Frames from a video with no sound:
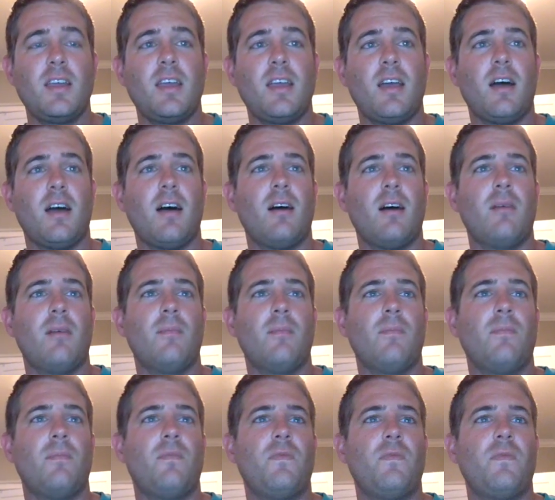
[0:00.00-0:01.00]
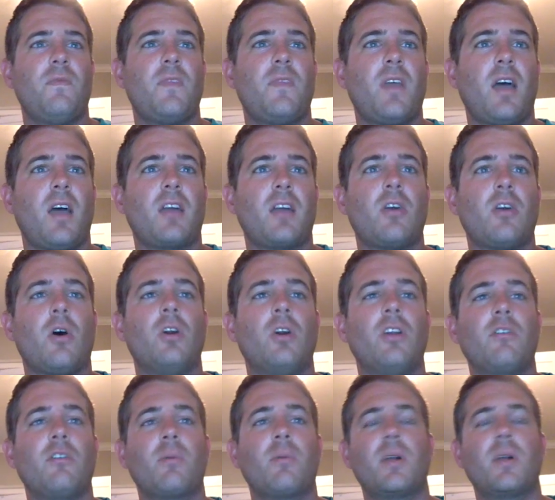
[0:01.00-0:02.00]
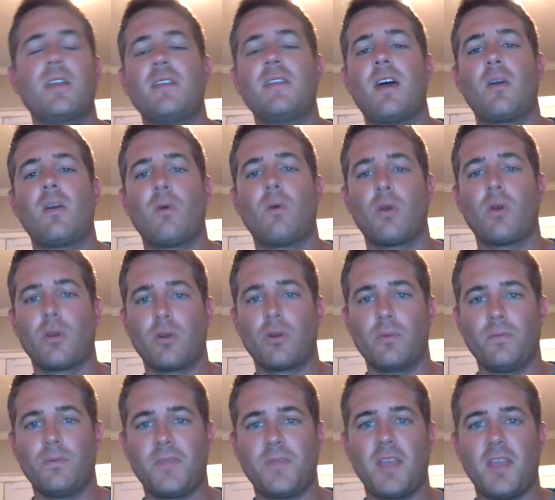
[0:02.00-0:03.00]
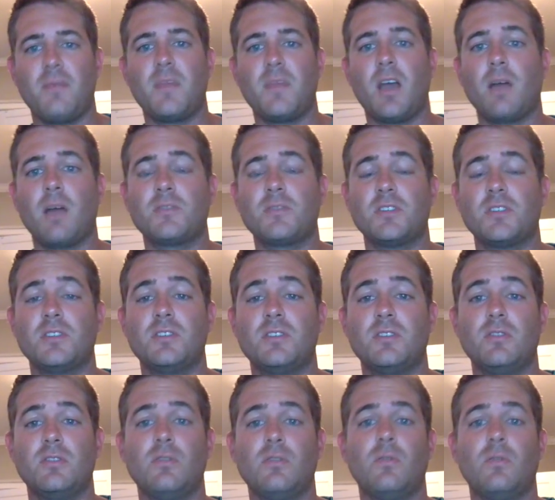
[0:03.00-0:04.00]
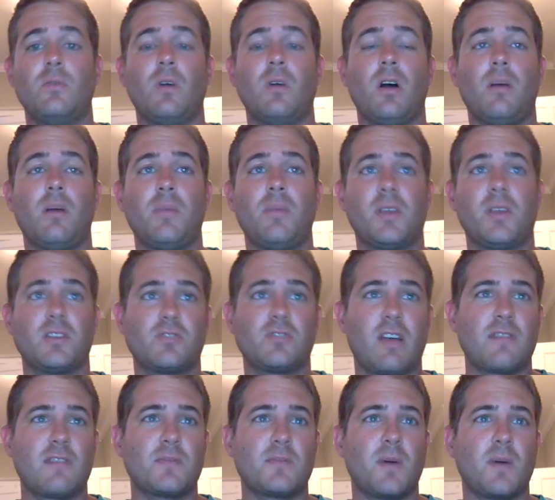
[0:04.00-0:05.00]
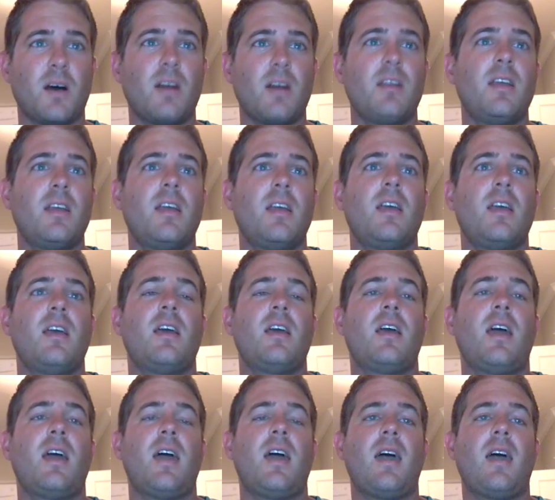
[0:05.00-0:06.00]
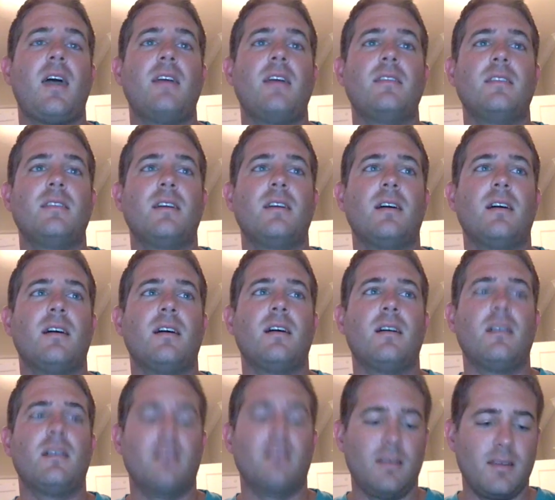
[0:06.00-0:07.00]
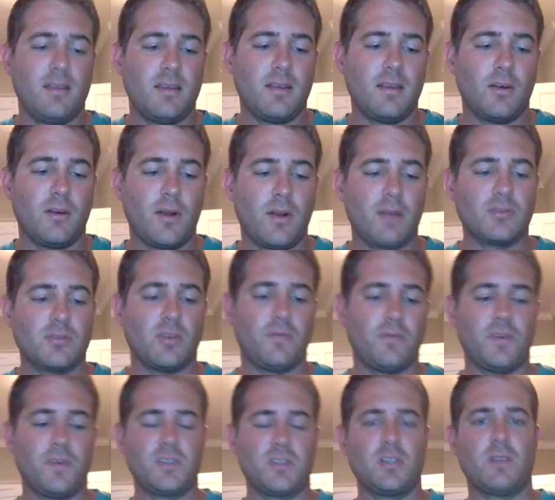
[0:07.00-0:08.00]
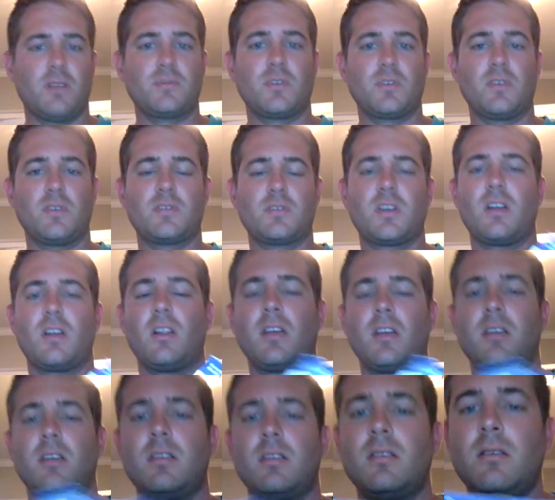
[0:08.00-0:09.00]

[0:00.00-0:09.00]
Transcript: I called everybody in that order, gave them the option to pick a draft spot, and now it's all fixed up. So here's kind of like